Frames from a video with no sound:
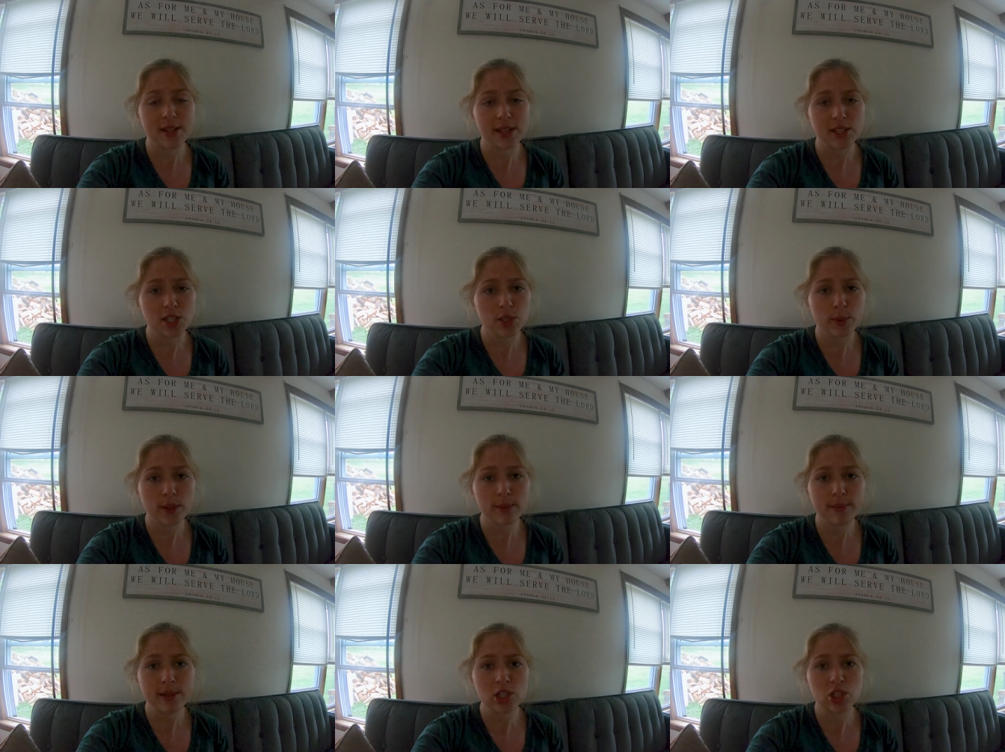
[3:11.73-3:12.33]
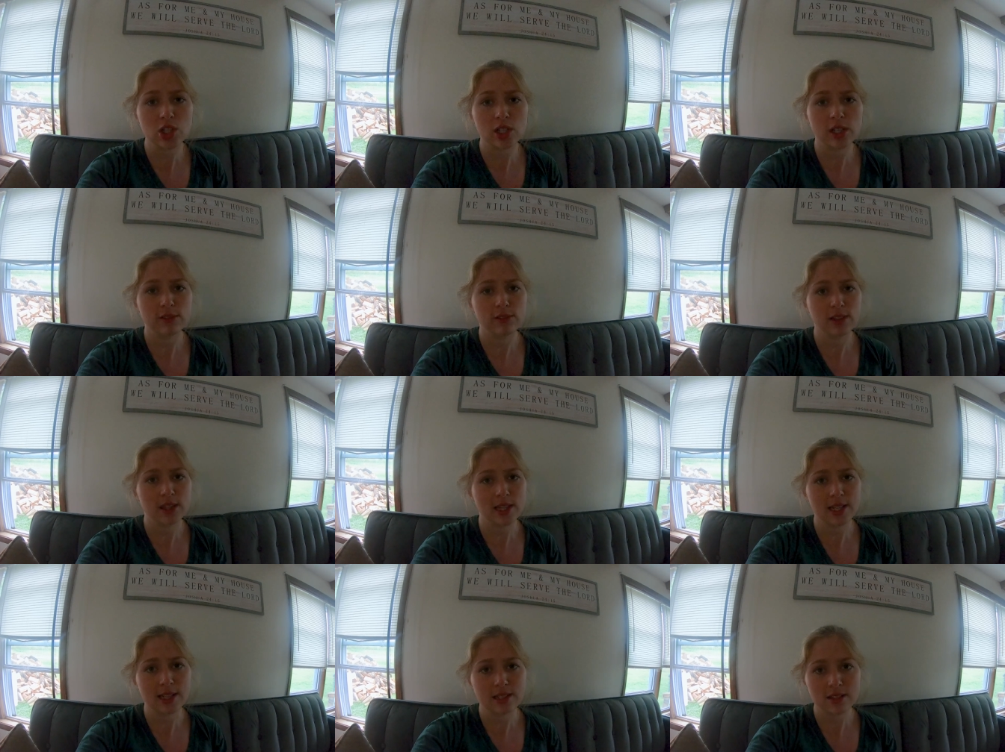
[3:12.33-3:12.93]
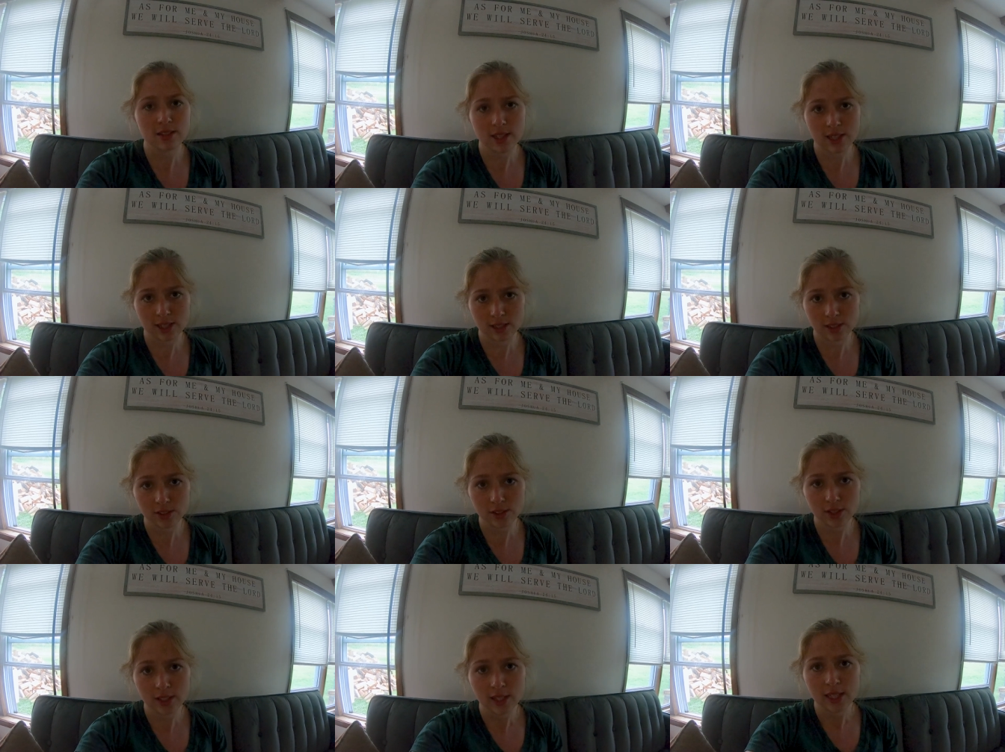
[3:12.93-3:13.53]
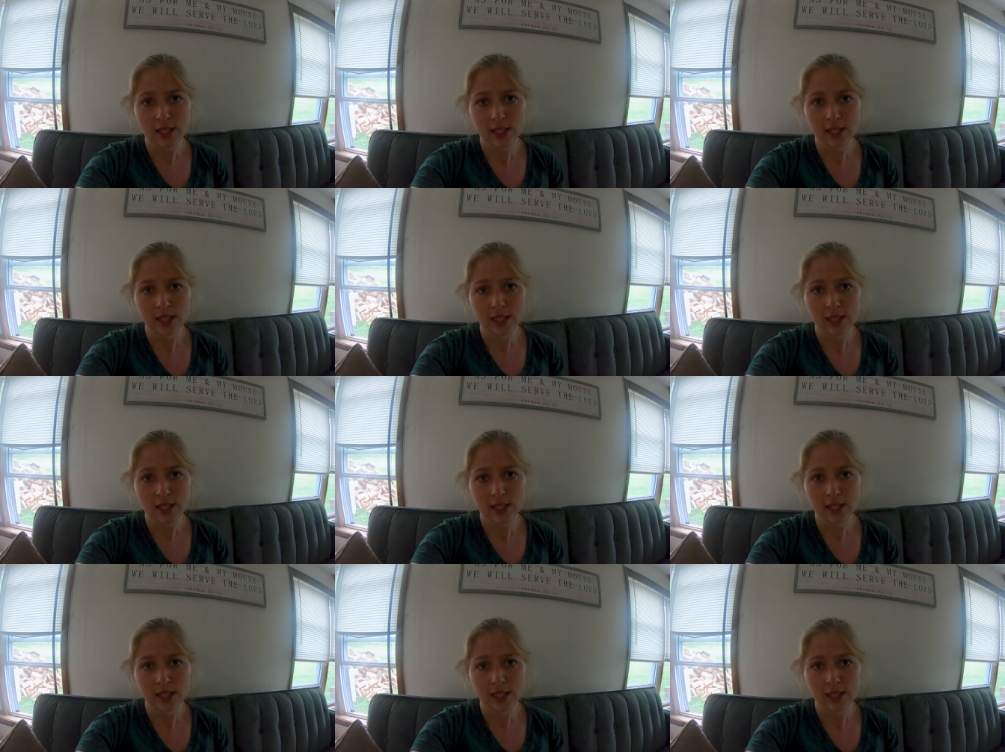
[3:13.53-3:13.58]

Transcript: I just want to make sure everything is killed.